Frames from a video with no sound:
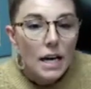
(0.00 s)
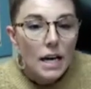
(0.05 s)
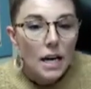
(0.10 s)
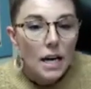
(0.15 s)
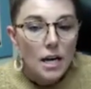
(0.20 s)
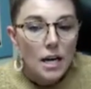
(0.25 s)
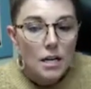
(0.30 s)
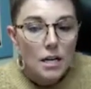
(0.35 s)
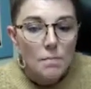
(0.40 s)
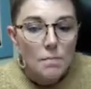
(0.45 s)

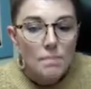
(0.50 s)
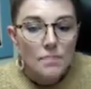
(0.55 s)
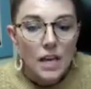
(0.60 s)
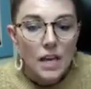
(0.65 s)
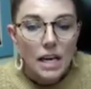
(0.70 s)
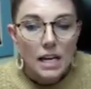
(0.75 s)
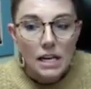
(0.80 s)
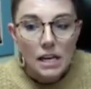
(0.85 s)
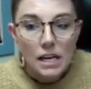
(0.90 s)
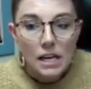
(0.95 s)

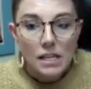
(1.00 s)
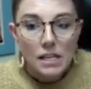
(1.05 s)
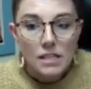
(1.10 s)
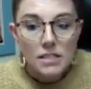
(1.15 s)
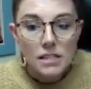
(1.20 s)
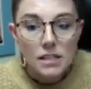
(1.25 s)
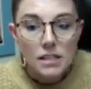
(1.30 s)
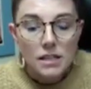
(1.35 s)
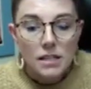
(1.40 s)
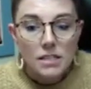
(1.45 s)

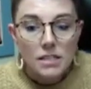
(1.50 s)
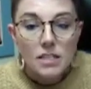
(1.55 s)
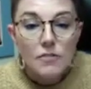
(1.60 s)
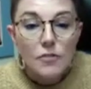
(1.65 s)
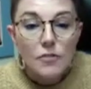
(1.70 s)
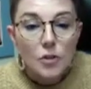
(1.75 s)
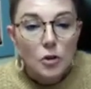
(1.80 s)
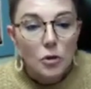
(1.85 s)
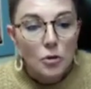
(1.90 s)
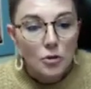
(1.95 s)
And the
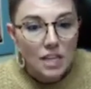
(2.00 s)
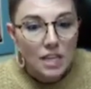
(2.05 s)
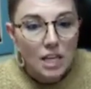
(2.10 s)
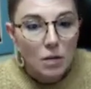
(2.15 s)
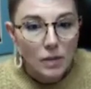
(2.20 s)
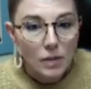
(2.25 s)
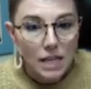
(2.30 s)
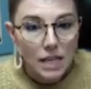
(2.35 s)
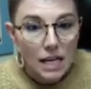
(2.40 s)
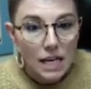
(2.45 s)
difficult thing
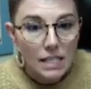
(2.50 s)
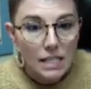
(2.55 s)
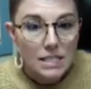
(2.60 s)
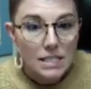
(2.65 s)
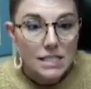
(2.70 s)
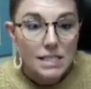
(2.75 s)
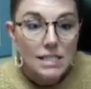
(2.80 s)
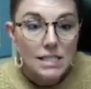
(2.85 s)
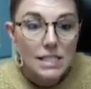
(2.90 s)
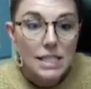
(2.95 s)
with that
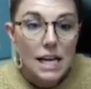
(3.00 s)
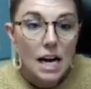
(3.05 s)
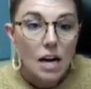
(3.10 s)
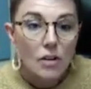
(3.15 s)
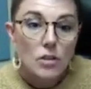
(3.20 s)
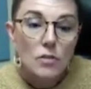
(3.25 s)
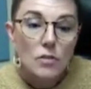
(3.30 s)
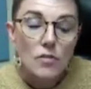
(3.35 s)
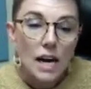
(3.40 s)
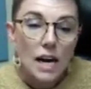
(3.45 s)
is now
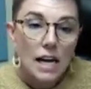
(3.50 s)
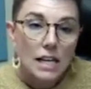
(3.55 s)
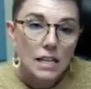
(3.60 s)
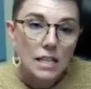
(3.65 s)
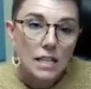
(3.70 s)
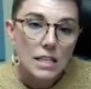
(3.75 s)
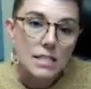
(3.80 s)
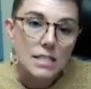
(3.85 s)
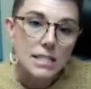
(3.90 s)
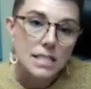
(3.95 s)
you've
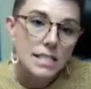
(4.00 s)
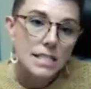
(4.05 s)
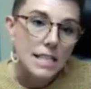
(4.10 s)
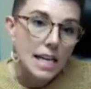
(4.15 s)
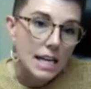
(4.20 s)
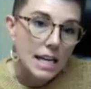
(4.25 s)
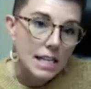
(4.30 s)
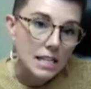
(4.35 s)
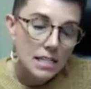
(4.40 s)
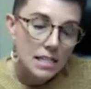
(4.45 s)
added a
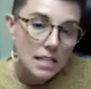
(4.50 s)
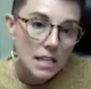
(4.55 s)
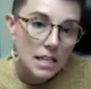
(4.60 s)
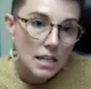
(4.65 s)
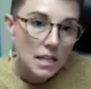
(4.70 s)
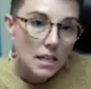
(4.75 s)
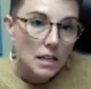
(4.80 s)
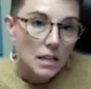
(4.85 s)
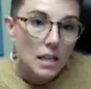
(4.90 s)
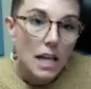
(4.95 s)
state
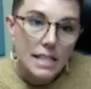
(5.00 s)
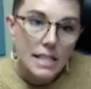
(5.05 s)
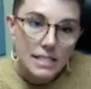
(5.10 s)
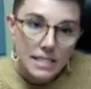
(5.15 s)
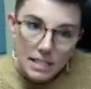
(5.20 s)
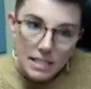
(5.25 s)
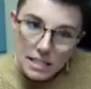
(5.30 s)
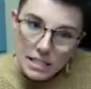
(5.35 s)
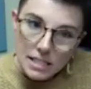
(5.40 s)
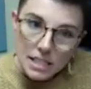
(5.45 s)

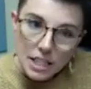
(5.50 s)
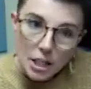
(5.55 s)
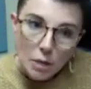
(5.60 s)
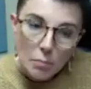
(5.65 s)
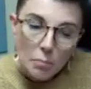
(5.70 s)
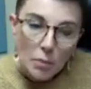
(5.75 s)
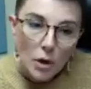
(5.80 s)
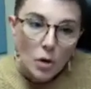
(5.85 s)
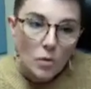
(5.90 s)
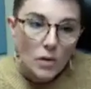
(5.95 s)
licensed
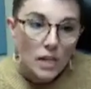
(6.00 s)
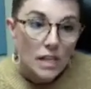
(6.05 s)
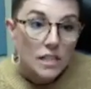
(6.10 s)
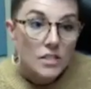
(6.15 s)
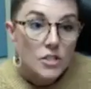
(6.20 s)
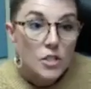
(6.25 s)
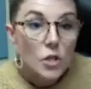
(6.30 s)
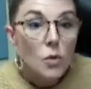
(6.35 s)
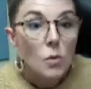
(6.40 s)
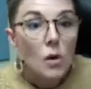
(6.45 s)
component
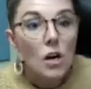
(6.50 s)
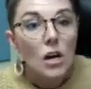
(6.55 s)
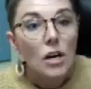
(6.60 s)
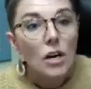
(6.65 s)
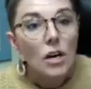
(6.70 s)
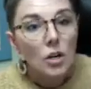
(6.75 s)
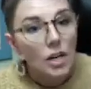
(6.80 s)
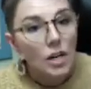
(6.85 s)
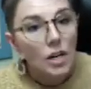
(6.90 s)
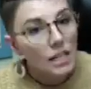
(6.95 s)
to
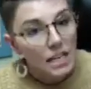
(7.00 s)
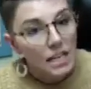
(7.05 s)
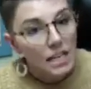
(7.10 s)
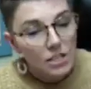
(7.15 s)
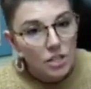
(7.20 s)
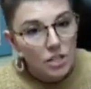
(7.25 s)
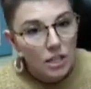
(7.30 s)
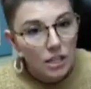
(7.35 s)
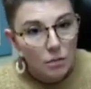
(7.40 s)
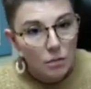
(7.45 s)
our
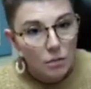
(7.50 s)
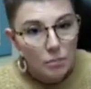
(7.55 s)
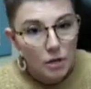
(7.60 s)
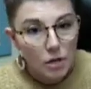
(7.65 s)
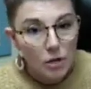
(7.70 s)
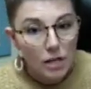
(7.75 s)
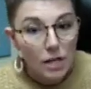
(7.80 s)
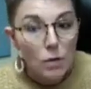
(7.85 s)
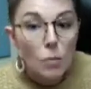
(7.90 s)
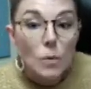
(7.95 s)
accreditation
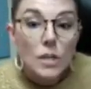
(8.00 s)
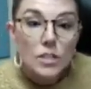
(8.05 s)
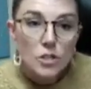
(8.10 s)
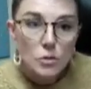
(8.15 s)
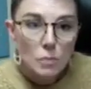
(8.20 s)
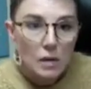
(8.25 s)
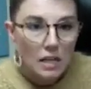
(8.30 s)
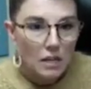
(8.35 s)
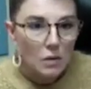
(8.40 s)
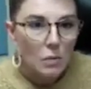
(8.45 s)
component, which,
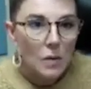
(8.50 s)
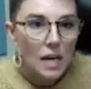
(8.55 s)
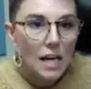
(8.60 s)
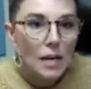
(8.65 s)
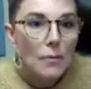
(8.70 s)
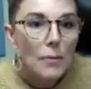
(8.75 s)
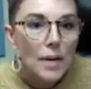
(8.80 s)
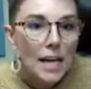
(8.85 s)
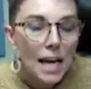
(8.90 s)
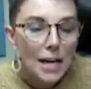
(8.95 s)
by the
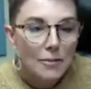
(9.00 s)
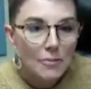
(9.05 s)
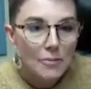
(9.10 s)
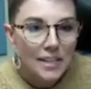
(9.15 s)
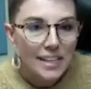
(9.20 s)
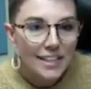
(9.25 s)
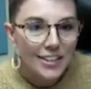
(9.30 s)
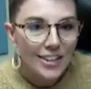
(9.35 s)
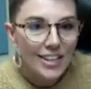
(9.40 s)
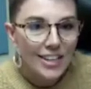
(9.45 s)
way, we had
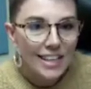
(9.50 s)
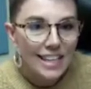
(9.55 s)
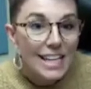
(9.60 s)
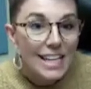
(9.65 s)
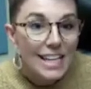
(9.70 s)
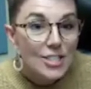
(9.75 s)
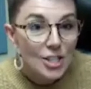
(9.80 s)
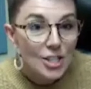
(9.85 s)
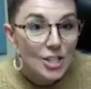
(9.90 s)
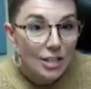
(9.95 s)

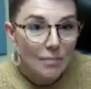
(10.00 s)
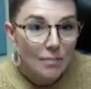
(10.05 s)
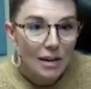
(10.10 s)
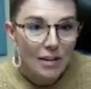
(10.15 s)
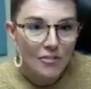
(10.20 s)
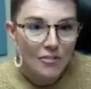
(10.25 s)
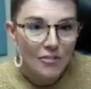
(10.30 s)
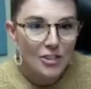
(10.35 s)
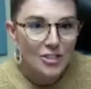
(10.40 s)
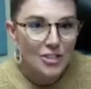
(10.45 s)
reaccreditation
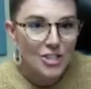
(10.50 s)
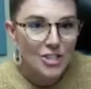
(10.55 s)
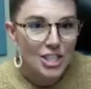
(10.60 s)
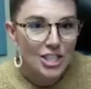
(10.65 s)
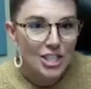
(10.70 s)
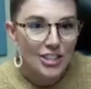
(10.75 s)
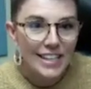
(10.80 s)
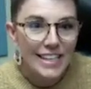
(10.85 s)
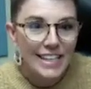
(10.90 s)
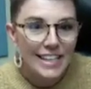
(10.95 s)
my first
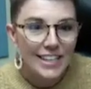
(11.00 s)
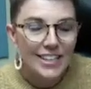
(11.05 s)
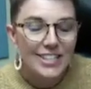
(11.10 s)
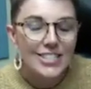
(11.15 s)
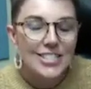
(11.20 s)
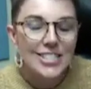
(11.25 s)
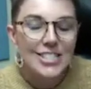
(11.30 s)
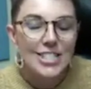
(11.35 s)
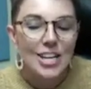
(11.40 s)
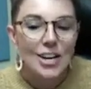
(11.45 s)
year
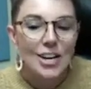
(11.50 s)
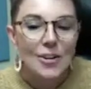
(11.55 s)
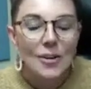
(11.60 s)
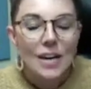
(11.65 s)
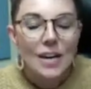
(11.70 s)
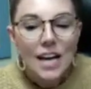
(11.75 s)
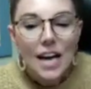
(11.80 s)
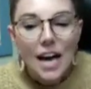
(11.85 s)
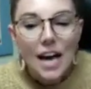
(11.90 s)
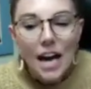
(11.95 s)
here. So,
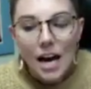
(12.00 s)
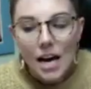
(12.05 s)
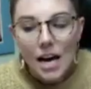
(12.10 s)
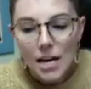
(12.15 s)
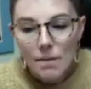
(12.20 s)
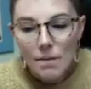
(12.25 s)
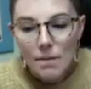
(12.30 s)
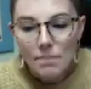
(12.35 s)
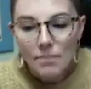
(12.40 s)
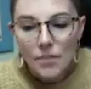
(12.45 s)

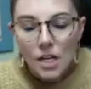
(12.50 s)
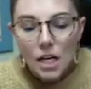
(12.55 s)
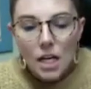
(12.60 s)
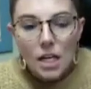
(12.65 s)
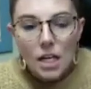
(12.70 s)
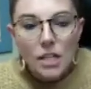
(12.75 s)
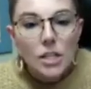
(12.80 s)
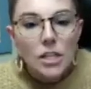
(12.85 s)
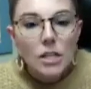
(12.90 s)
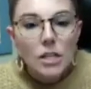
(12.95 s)

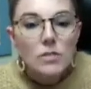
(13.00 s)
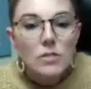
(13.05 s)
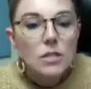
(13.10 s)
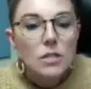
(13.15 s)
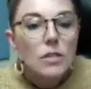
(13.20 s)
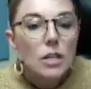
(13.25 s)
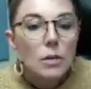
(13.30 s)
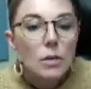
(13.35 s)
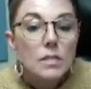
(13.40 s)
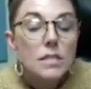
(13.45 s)
so
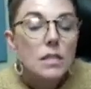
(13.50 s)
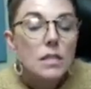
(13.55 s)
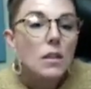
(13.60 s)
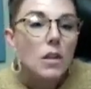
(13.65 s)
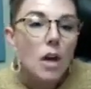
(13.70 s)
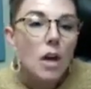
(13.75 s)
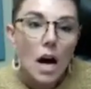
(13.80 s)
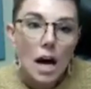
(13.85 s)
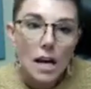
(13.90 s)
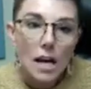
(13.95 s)
there was a
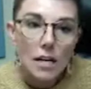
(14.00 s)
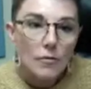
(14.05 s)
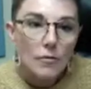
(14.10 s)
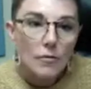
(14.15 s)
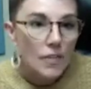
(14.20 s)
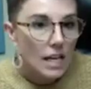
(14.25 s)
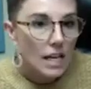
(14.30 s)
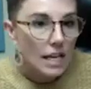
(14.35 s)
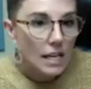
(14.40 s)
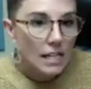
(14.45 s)
lot of
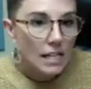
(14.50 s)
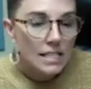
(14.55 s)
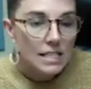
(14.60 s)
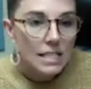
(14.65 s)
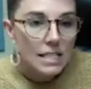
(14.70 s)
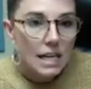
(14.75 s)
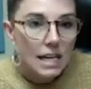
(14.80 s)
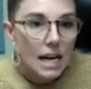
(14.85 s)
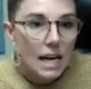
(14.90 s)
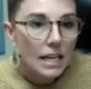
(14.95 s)
things
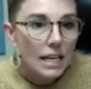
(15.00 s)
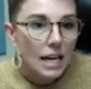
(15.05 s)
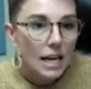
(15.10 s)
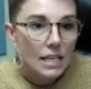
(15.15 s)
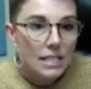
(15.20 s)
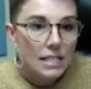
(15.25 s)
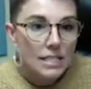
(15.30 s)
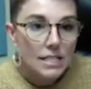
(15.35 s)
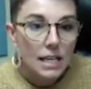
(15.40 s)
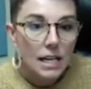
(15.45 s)
that I
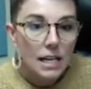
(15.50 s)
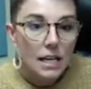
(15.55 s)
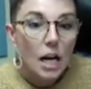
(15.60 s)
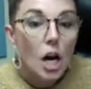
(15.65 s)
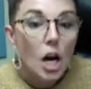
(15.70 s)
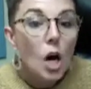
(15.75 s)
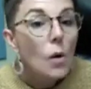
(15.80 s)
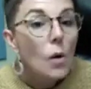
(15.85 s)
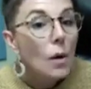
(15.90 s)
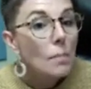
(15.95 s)
kind of said,
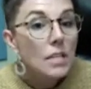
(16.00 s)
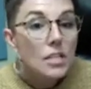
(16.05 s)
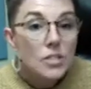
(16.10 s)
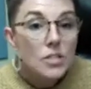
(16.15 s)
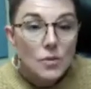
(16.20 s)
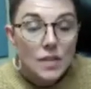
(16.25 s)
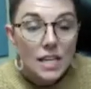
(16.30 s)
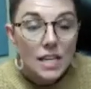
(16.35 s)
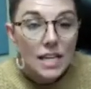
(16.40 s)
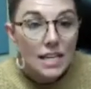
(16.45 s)
oh, I'm going to
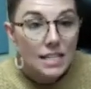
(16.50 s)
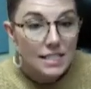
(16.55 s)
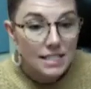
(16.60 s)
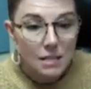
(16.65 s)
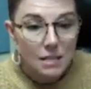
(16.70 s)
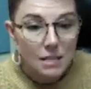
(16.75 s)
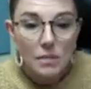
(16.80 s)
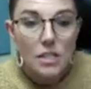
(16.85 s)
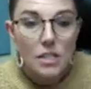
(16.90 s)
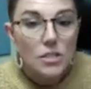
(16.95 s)
do this,
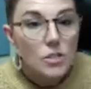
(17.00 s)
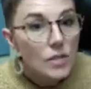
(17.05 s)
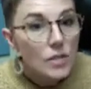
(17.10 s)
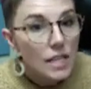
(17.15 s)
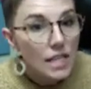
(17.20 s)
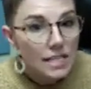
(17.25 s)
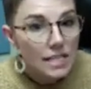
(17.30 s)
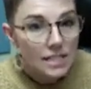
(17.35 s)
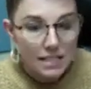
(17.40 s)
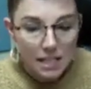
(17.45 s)
I'm going to do
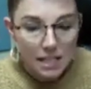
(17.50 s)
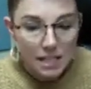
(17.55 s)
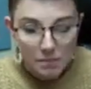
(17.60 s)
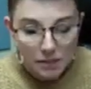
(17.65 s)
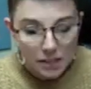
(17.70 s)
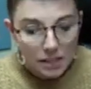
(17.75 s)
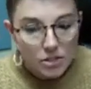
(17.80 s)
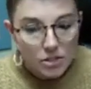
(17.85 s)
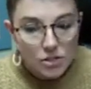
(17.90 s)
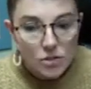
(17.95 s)
this, I'm
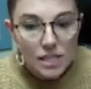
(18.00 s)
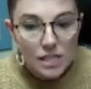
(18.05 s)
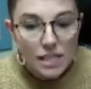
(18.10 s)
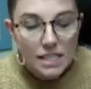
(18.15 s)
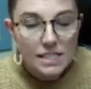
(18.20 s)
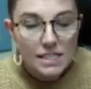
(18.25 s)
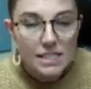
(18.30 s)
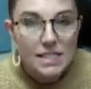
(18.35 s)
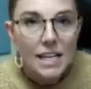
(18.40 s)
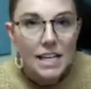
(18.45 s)
going to do
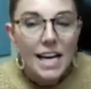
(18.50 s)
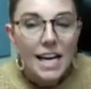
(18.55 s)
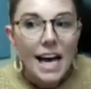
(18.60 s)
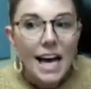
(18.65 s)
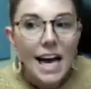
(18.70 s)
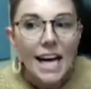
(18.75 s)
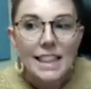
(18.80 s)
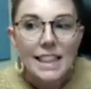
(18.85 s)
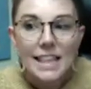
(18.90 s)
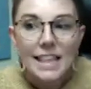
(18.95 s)
this.
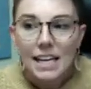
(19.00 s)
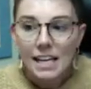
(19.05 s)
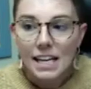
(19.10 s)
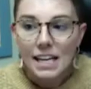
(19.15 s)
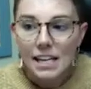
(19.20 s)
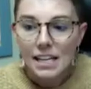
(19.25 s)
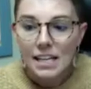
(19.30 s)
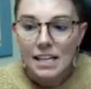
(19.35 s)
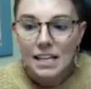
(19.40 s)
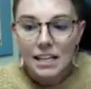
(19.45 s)
And
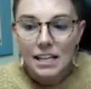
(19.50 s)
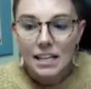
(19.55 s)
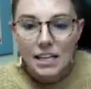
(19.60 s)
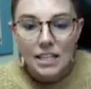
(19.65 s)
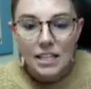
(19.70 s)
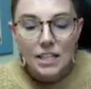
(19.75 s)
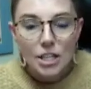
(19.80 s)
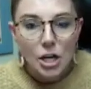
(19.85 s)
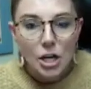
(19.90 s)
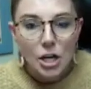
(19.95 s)
then,
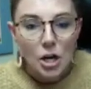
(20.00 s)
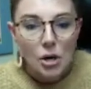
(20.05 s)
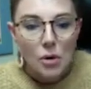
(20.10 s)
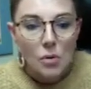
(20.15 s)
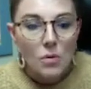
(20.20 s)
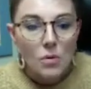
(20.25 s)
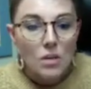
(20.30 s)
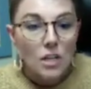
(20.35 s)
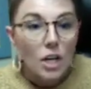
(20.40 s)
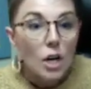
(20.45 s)

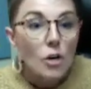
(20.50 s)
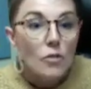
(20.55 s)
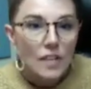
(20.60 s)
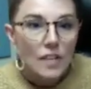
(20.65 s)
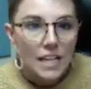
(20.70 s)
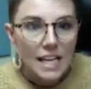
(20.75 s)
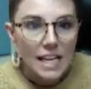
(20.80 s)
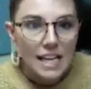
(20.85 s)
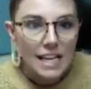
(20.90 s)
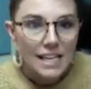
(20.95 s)

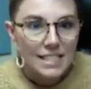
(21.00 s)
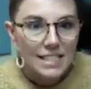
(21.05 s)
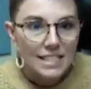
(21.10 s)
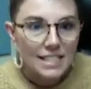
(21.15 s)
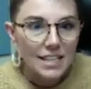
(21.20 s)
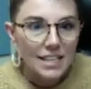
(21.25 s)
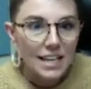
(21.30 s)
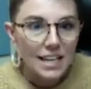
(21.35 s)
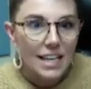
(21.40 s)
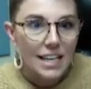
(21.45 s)
COVID hit
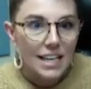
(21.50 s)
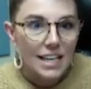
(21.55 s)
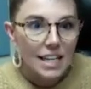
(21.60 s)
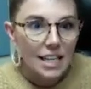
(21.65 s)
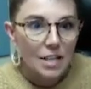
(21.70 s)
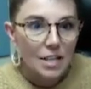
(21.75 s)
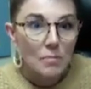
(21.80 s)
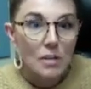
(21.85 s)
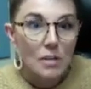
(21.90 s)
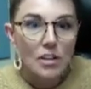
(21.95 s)
in
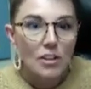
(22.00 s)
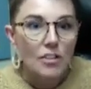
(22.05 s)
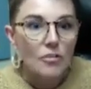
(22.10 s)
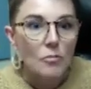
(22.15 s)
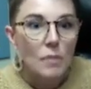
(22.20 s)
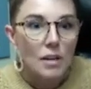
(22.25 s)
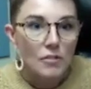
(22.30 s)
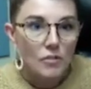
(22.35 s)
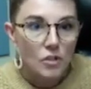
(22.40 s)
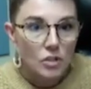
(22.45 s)
the middle of
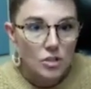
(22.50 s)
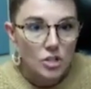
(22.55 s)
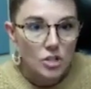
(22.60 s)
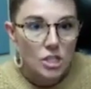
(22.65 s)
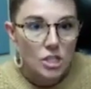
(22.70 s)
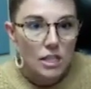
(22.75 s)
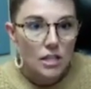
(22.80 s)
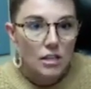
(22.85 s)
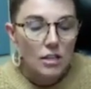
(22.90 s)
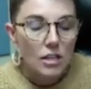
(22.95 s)
my first
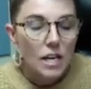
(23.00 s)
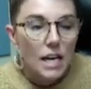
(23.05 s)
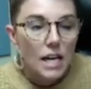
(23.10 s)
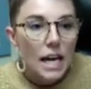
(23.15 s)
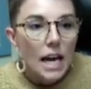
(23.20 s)
year.